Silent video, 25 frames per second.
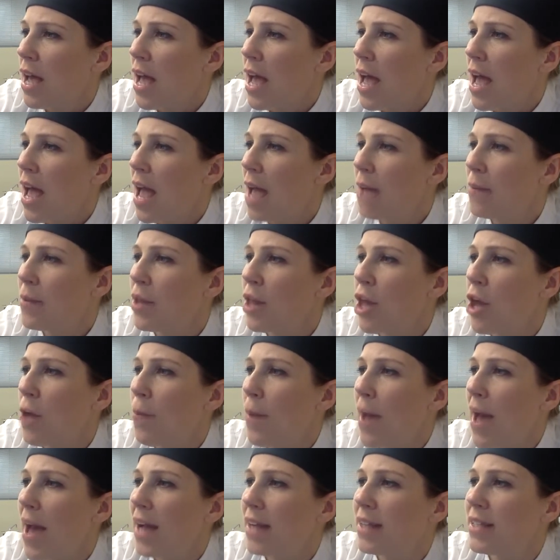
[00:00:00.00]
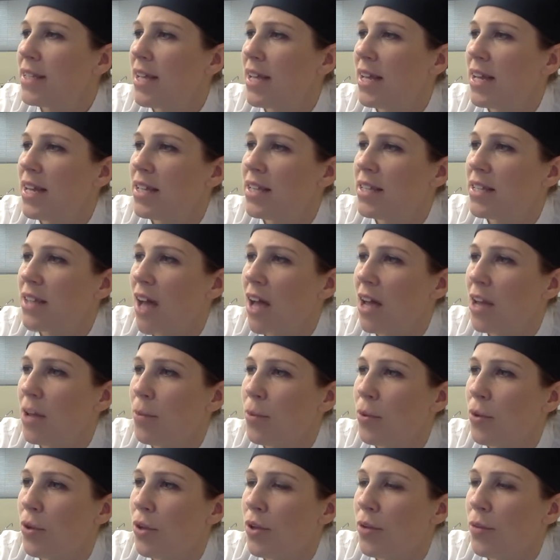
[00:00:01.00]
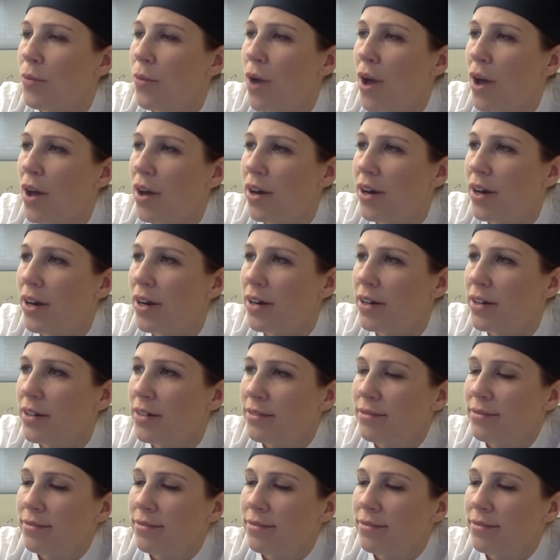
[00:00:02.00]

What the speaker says: amylopectin is soluble in water.